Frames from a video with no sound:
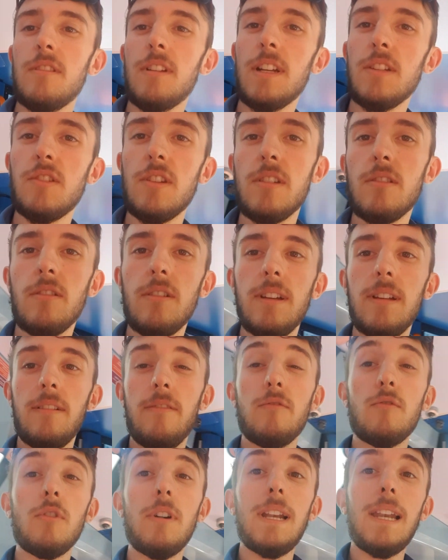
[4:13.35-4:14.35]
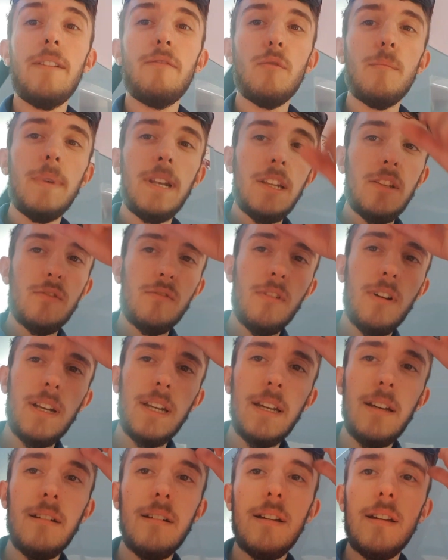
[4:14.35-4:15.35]
I actually got 11 minutes right
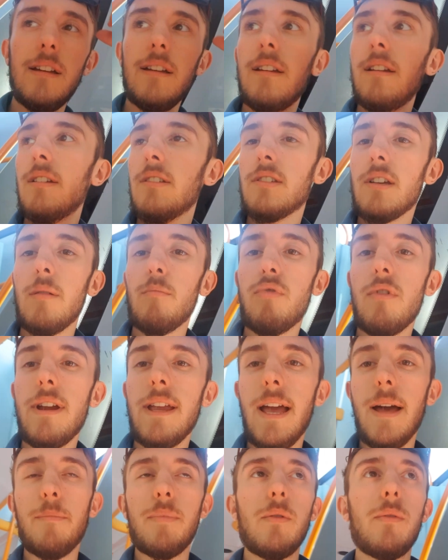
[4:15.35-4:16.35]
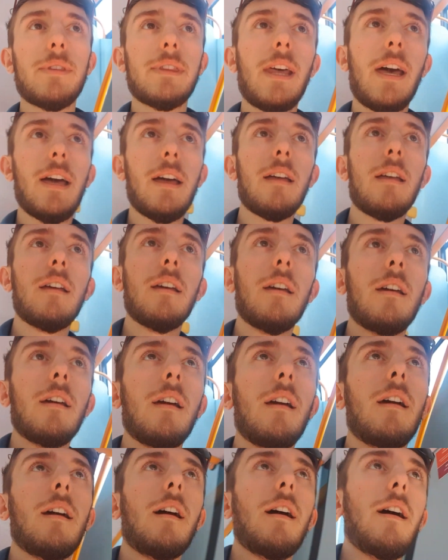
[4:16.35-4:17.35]
now, so I'm pretty happy with that.
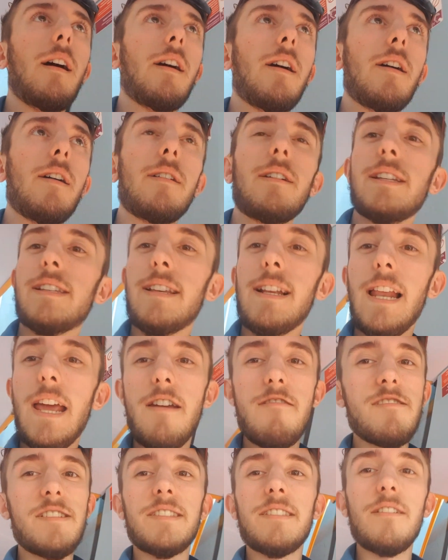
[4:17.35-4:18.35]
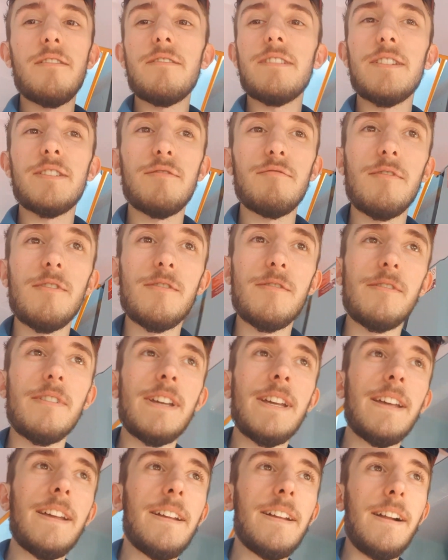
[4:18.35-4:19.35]
It's hilarious though, this route.
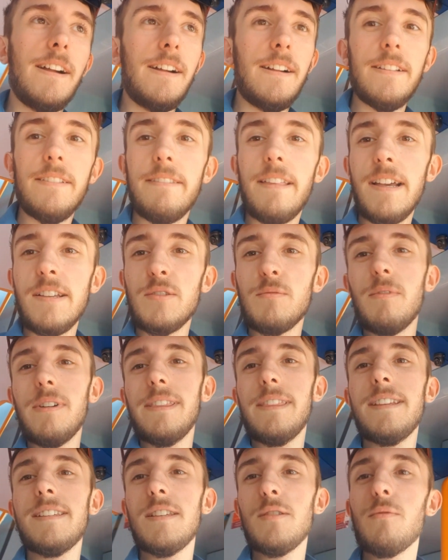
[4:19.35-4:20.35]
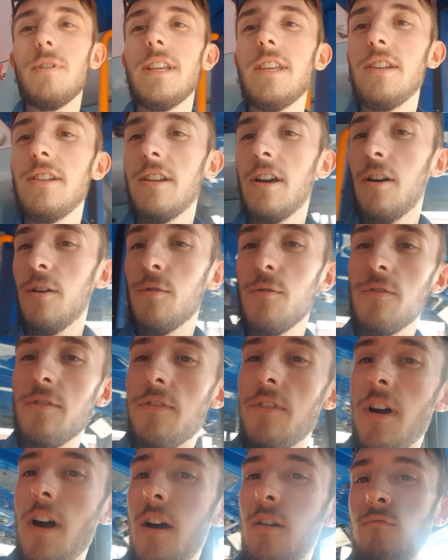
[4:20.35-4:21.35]
This is when you know
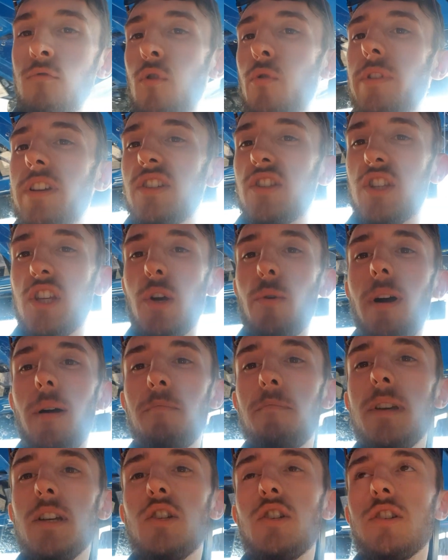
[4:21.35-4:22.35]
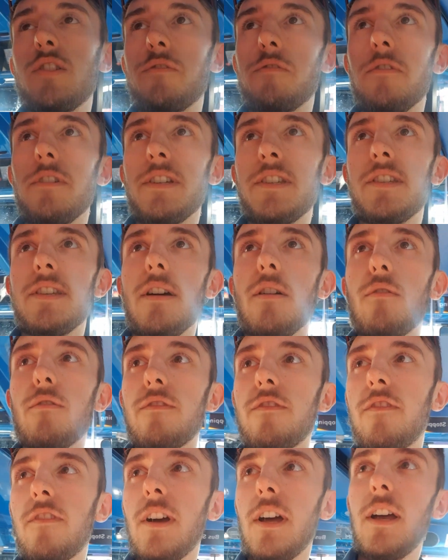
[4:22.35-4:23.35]
that a route is too ambitious for itself.
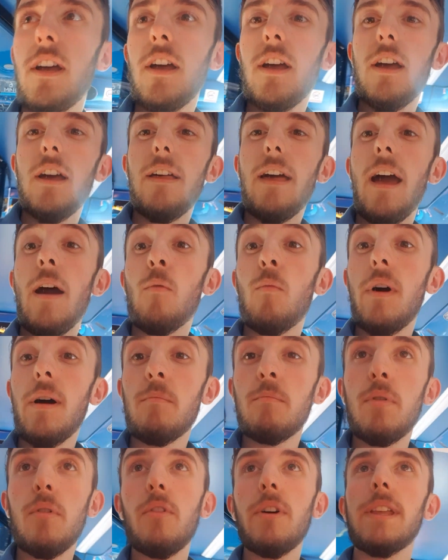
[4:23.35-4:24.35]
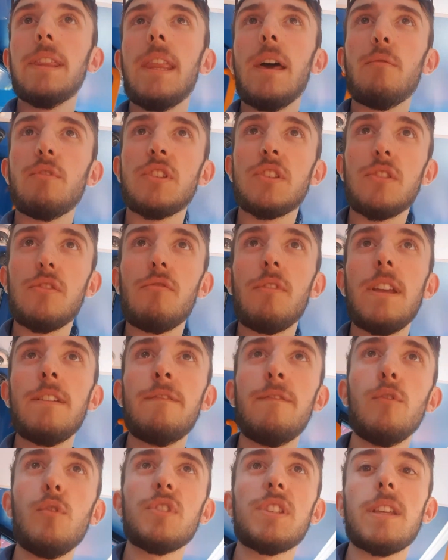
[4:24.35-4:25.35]
At one point, there was 3
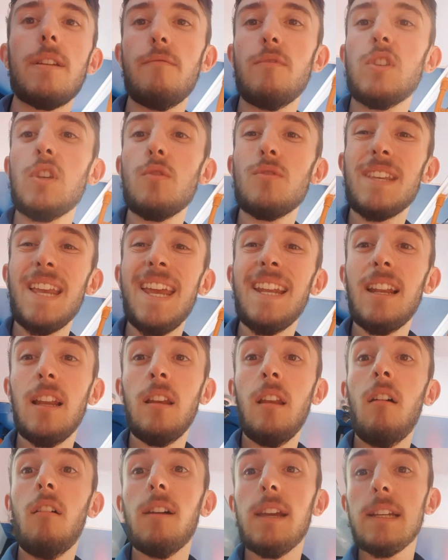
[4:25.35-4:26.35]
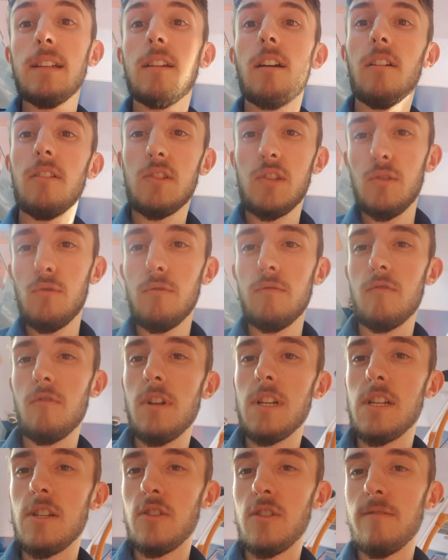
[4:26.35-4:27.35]
472s in a line going to North
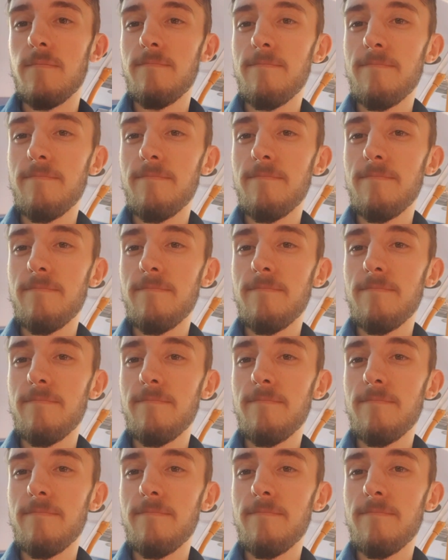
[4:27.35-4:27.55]
Greenwich.